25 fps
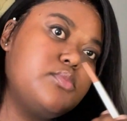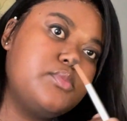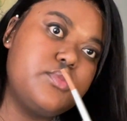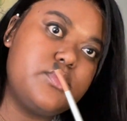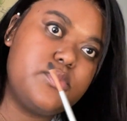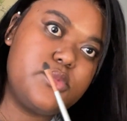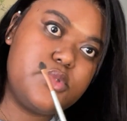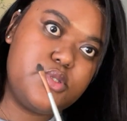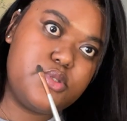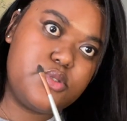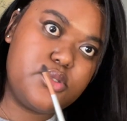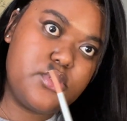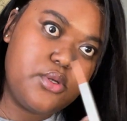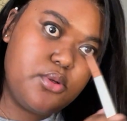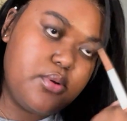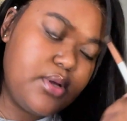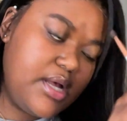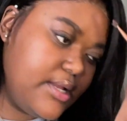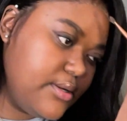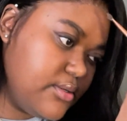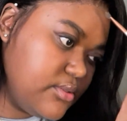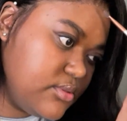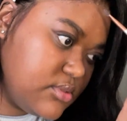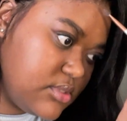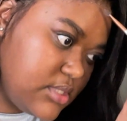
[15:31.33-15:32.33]
So I
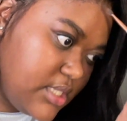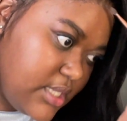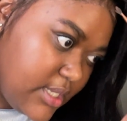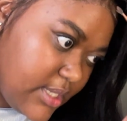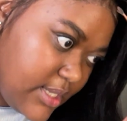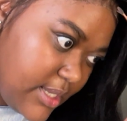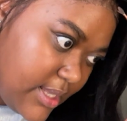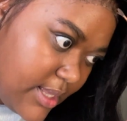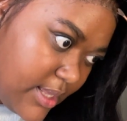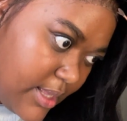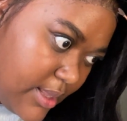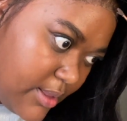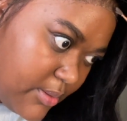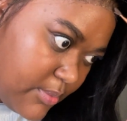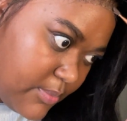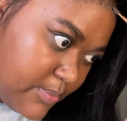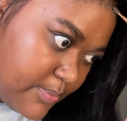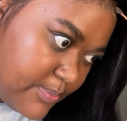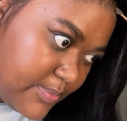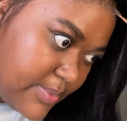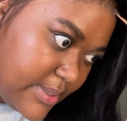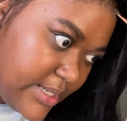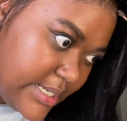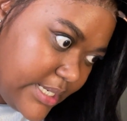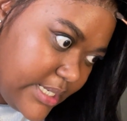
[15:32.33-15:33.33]
don't think I'll
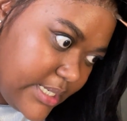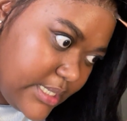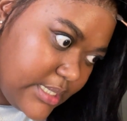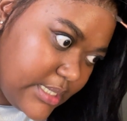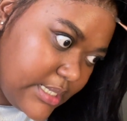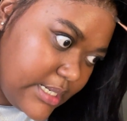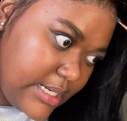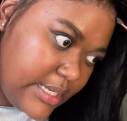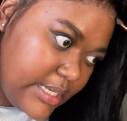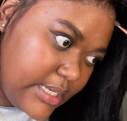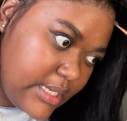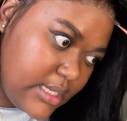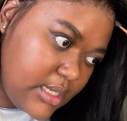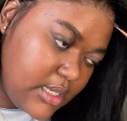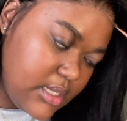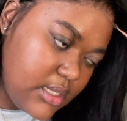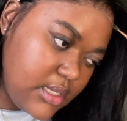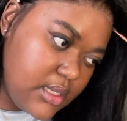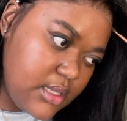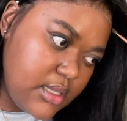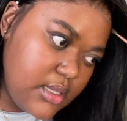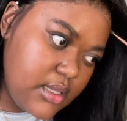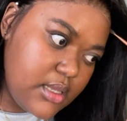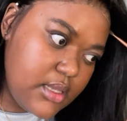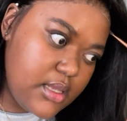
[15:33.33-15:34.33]
blend like
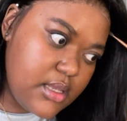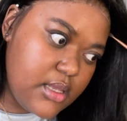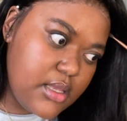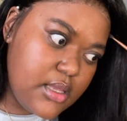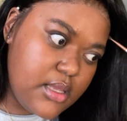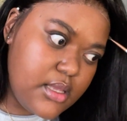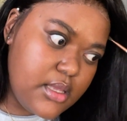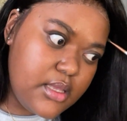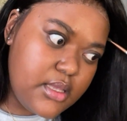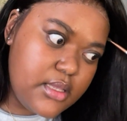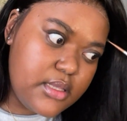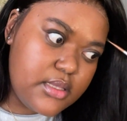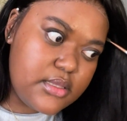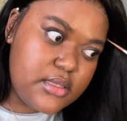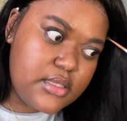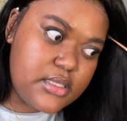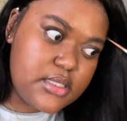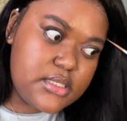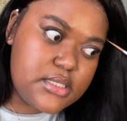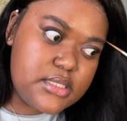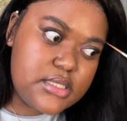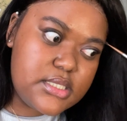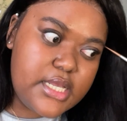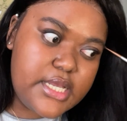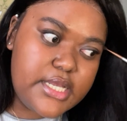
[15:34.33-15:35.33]

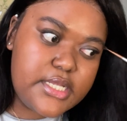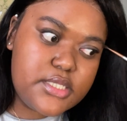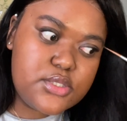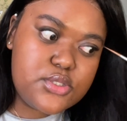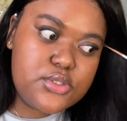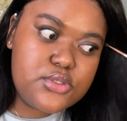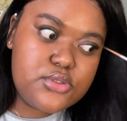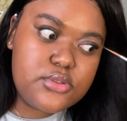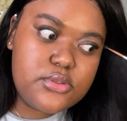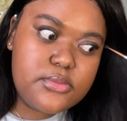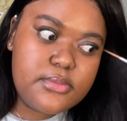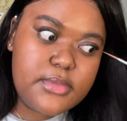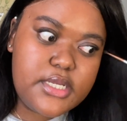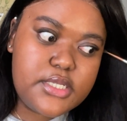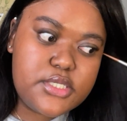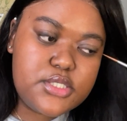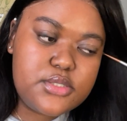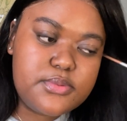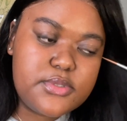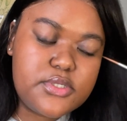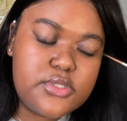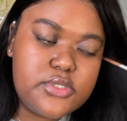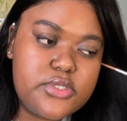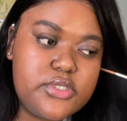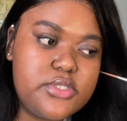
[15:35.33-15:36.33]
this side too much
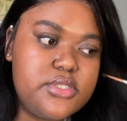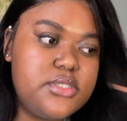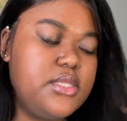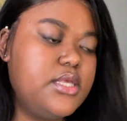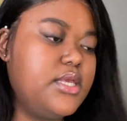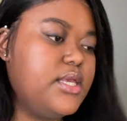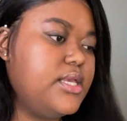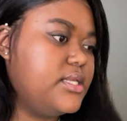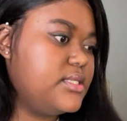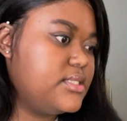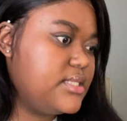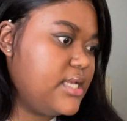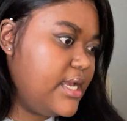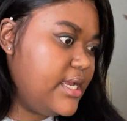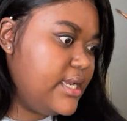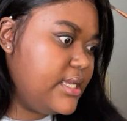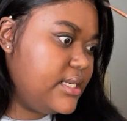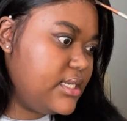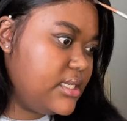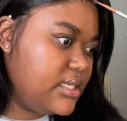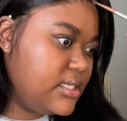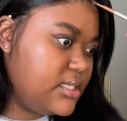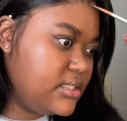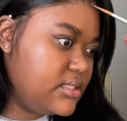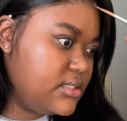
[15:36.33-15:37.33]
because the hair is
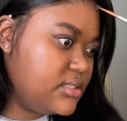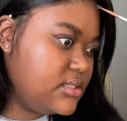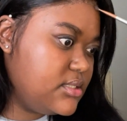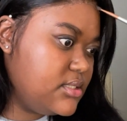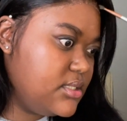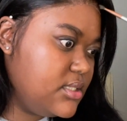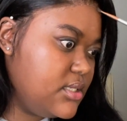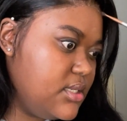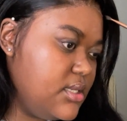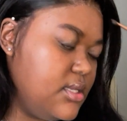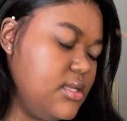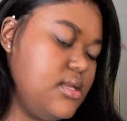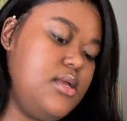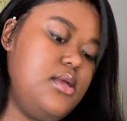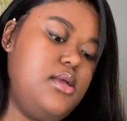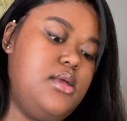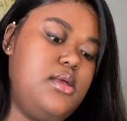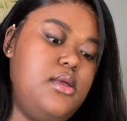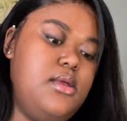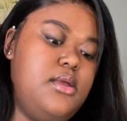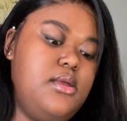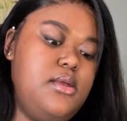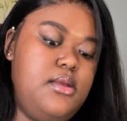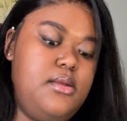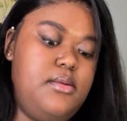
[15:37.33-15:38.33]
hiding it.
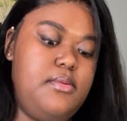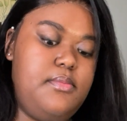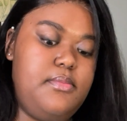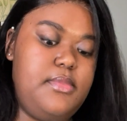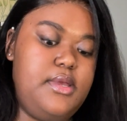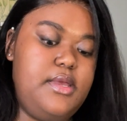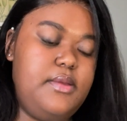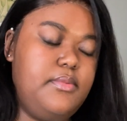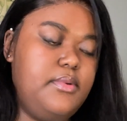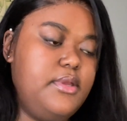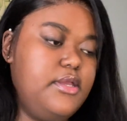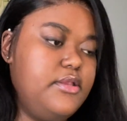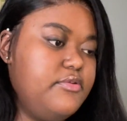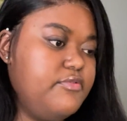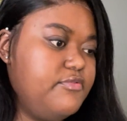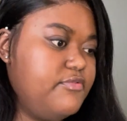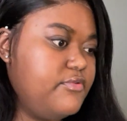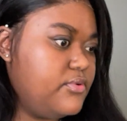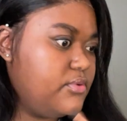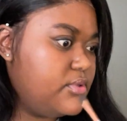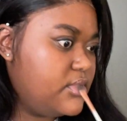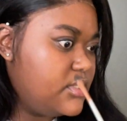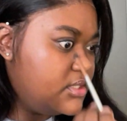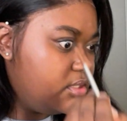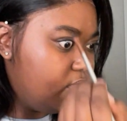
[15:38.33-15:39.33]
My main
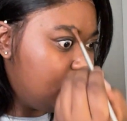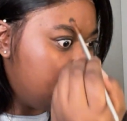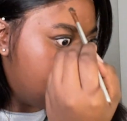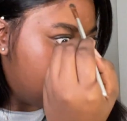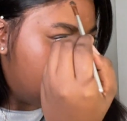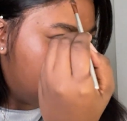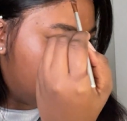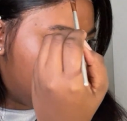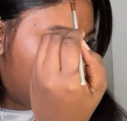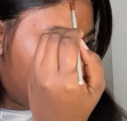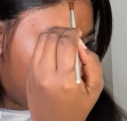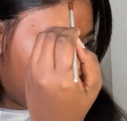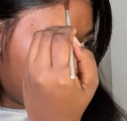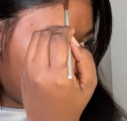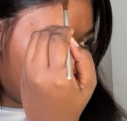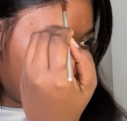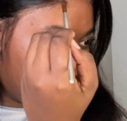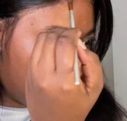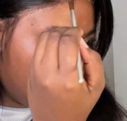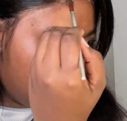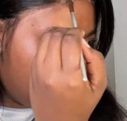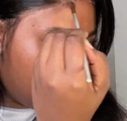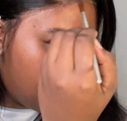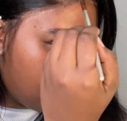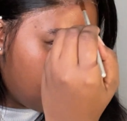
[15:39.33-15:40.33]
focus is more
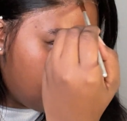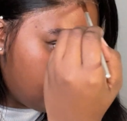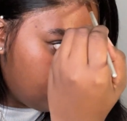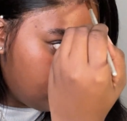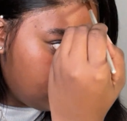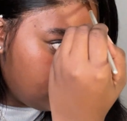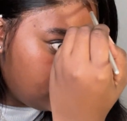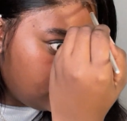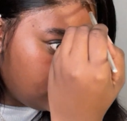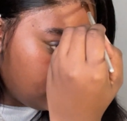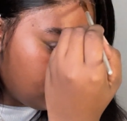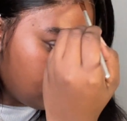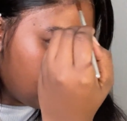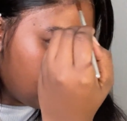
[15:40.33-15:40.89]
so on